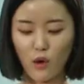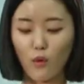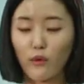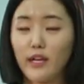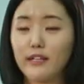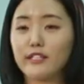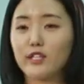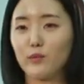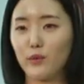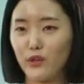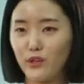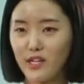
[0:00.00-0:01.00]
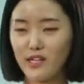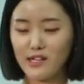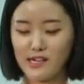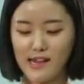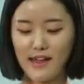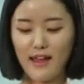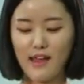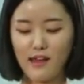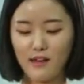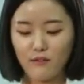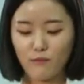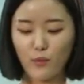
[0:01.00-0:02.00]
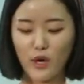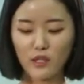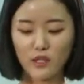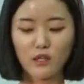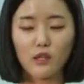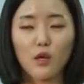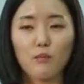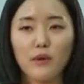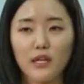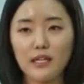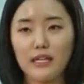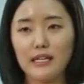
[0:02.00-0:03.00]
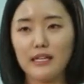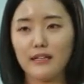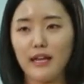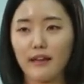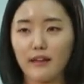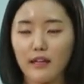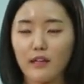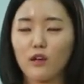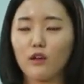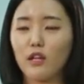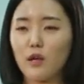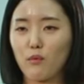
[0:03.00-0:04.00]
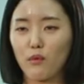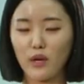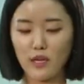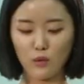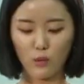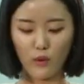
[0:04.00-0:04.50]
oriental beauty, and practical ability that can collaborate